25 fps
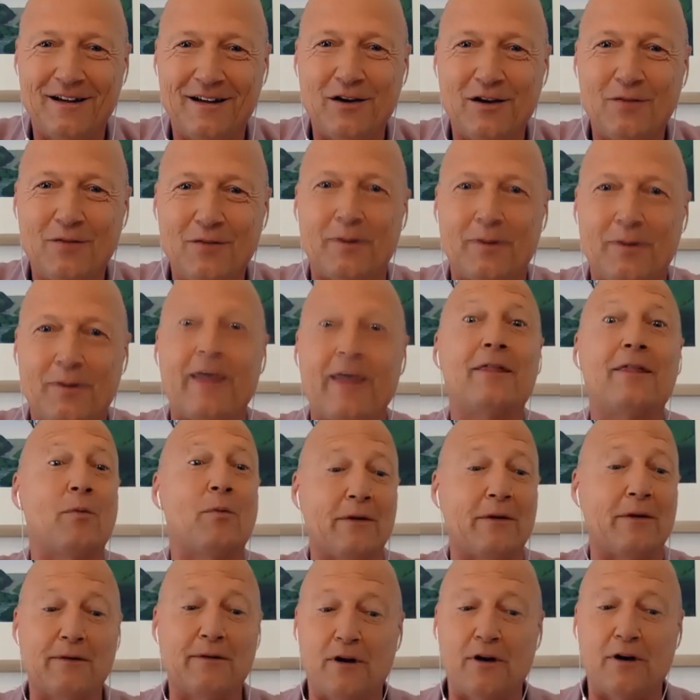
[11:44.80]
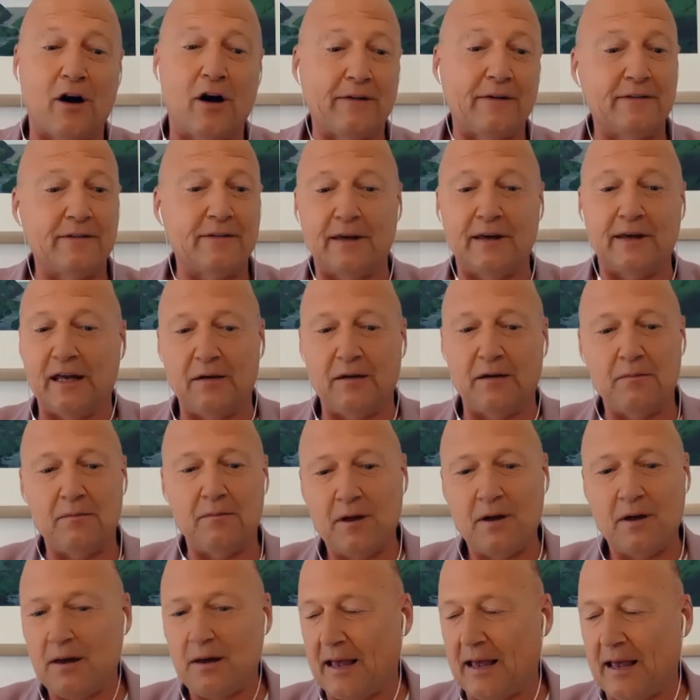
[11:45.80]
But they're the ones that I see,
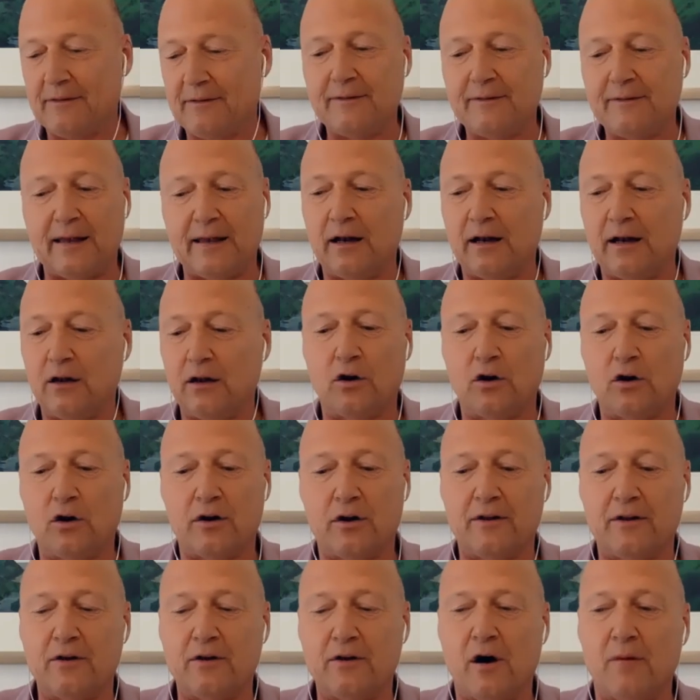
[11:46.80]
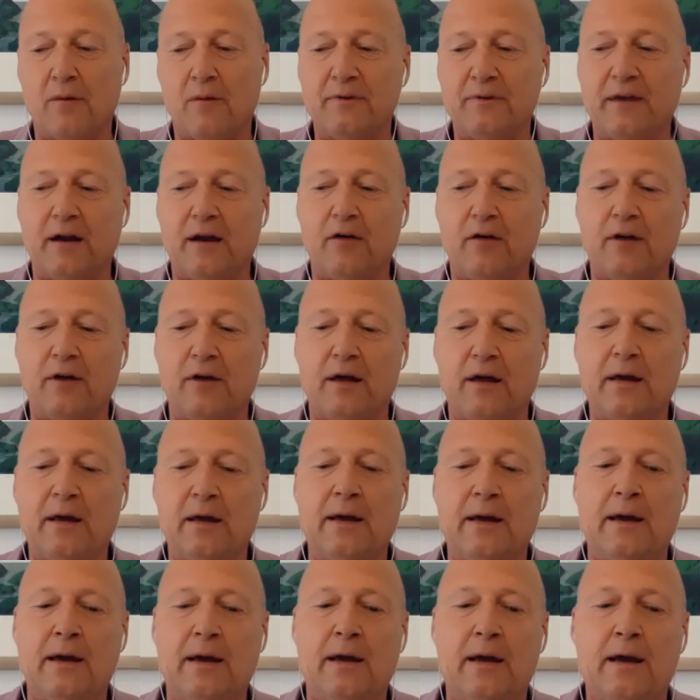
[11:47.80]
as I said, a lot of the times there,
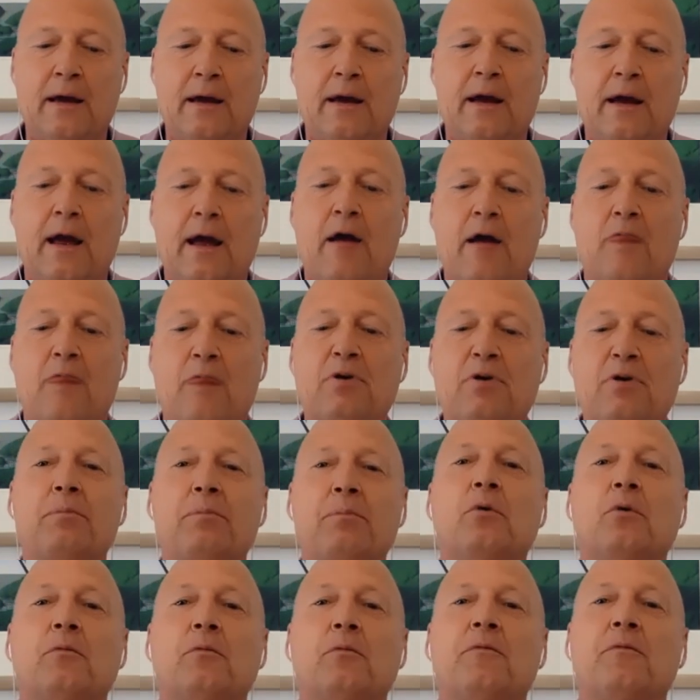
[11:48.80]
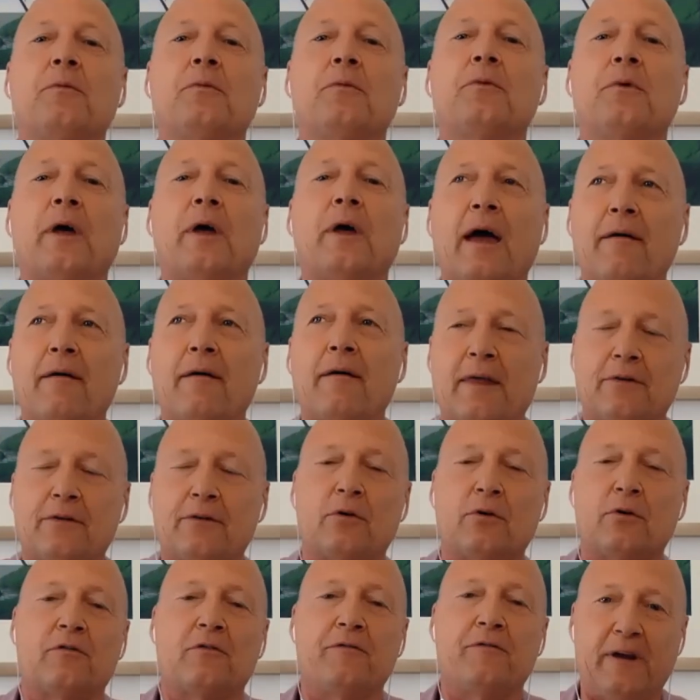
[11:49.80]
and people have that
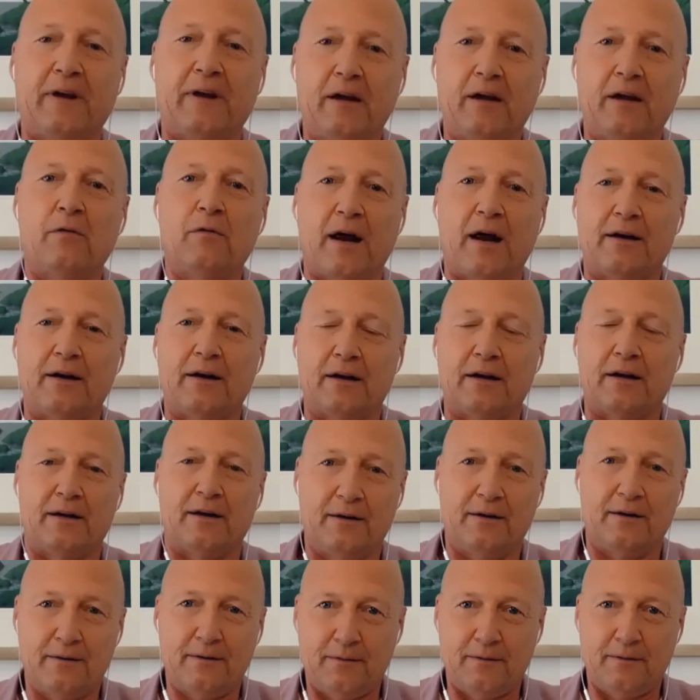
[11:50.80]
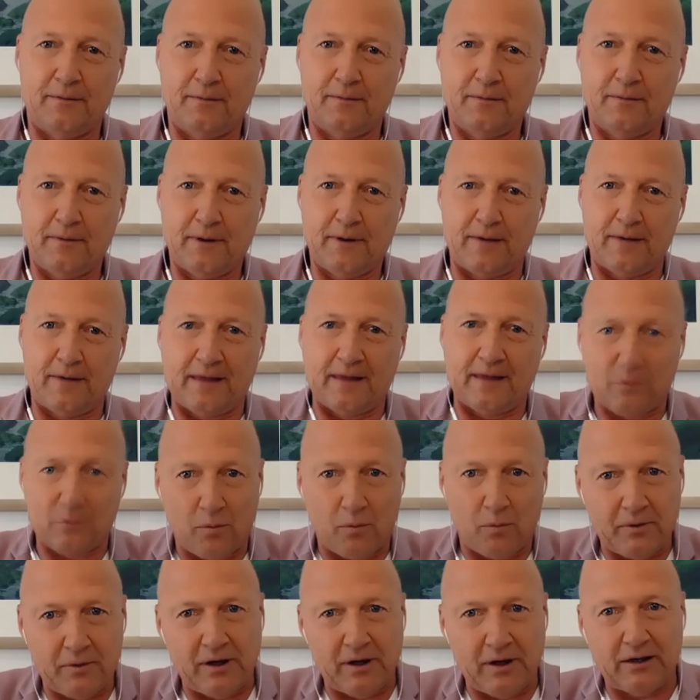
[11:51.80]
sort of fear around it. And that's
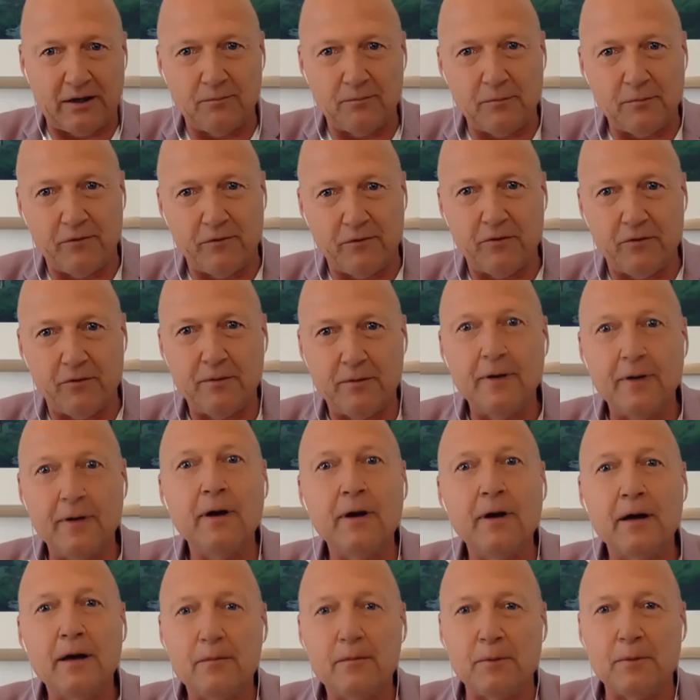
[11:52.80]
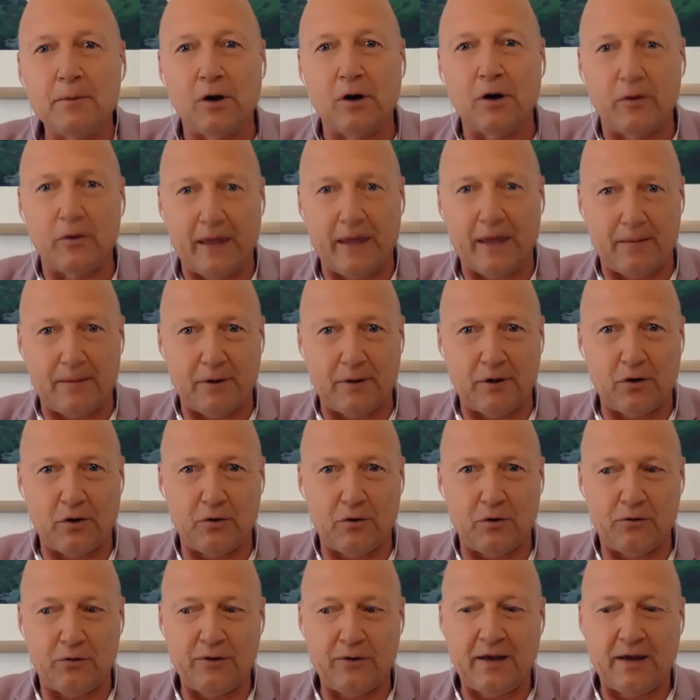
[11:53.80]
what we need to move beyond there,
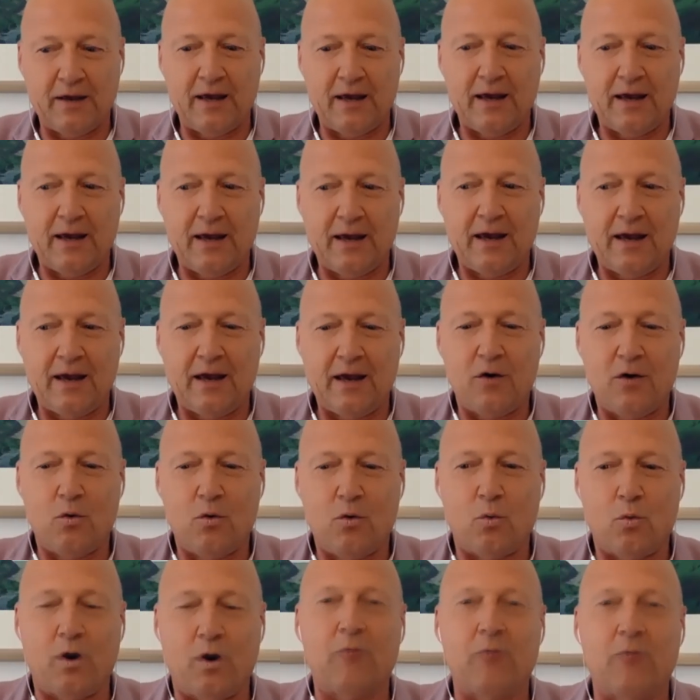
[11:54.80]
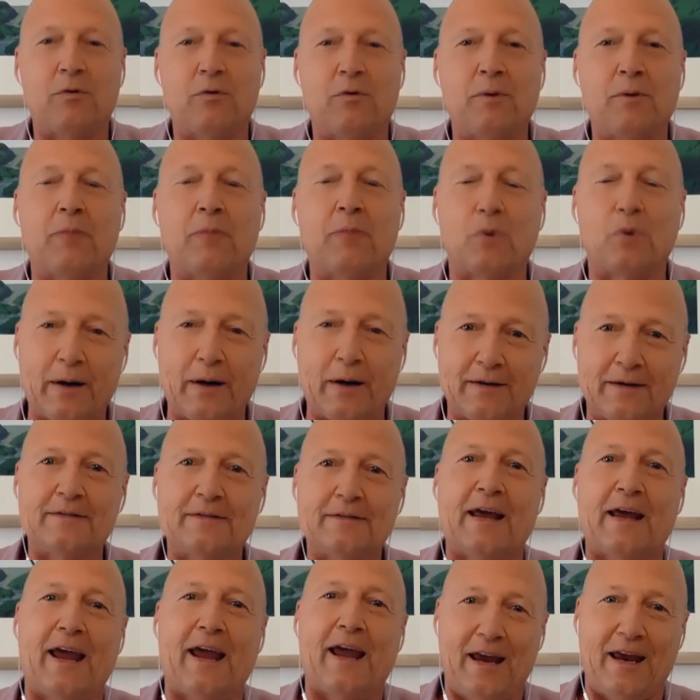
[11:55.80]
because working with people to
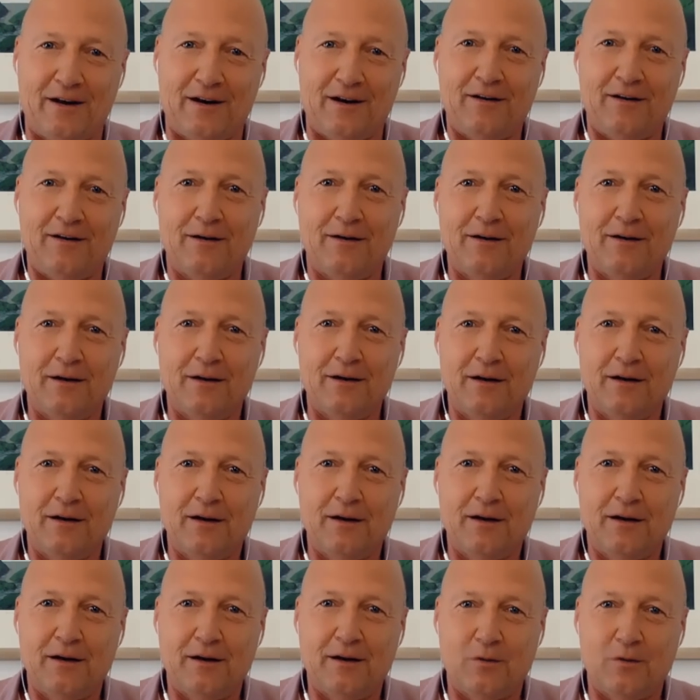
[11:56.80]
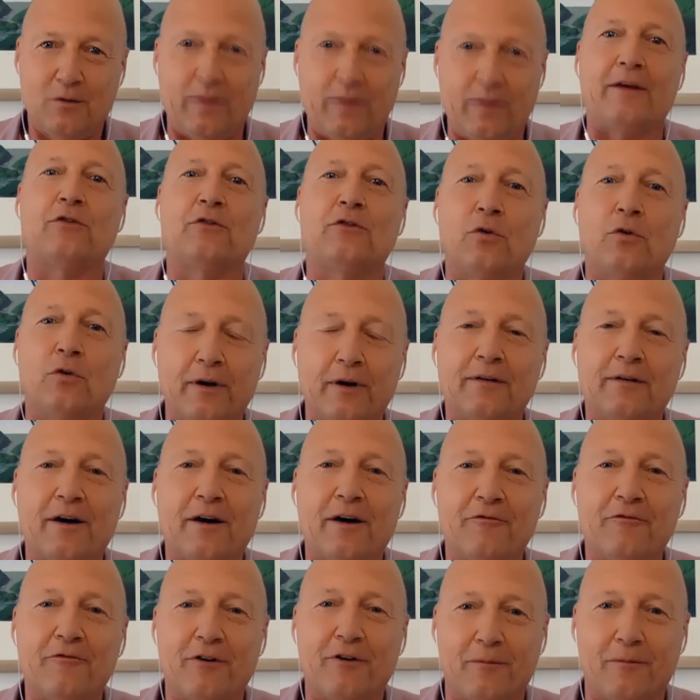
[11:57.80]
understand where their stories
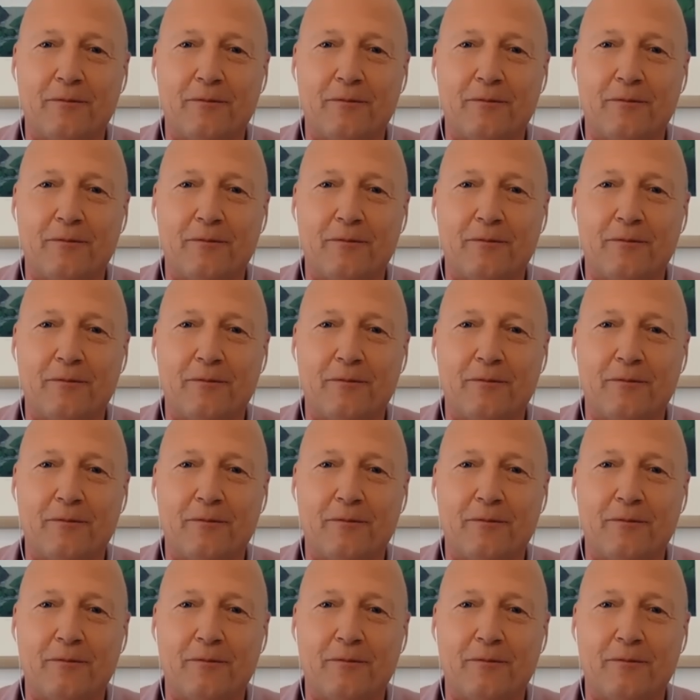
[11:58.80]
come from.